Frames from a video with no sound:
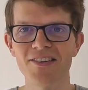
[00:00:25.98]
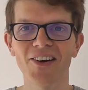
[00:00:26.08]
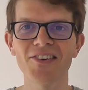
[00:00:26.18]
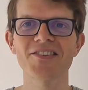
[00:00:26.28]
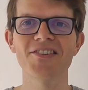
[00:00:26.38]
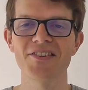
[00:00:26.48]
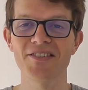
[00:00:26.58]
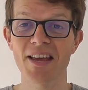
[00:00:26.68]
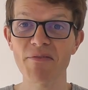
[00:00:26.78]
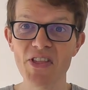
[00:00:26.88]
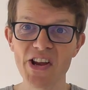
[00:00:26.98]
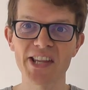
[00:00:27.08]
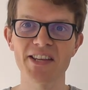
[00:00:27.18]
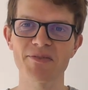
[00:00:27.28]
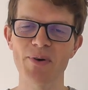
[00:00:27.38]
Nonsense. Everything
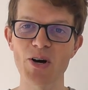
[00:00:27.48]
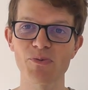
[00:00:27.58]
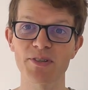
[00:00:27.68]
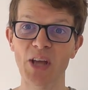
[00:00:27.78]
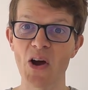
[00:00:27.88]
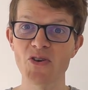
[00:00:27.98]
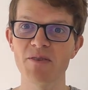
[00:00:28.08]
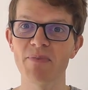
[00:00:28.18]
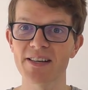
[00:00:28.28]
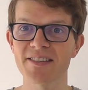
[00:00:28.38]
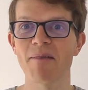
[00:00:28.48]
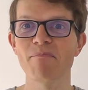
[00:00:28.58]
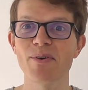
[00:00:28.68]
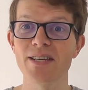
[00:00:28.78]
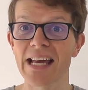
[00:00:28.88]
in this world was coded by
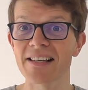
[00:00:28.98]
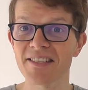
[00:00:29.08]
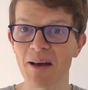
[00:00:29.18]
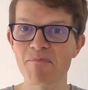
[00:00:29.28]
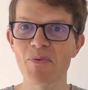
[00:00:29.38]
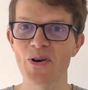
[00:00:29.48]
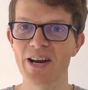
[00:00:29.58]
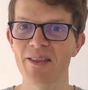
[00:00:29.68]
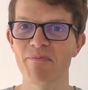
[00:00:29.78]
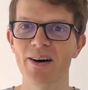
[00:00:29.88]
somebody at some point in the